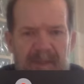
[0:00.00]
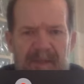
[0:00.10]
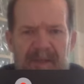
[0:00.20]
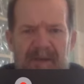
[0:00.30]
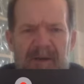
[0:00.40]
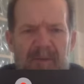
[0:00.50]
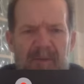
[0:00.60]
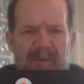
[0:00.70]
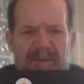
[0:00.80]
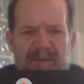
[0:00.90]
I think
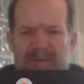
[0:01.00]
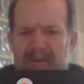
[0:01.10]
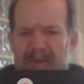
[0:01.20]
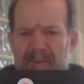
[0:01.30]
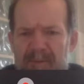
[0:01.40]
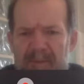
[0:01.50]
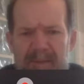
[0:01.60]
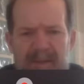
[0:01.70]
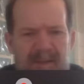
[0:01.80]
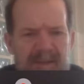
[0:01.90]
Hiwatts are quite popular.